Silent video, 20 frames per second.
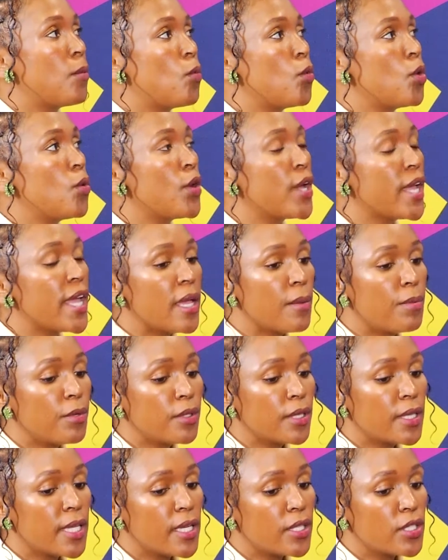we were
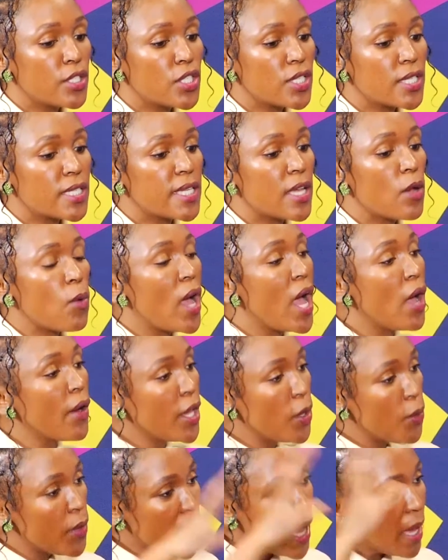able then to say, well, how
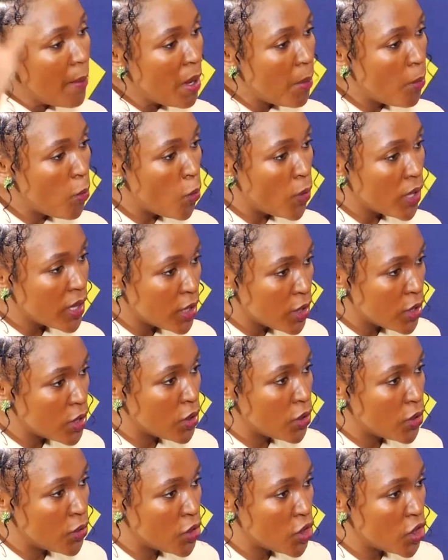can we come up with a
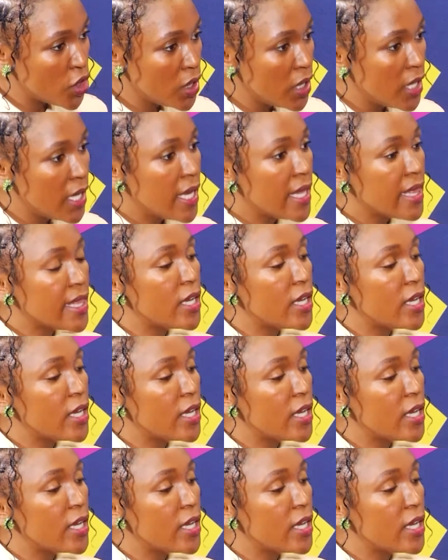solution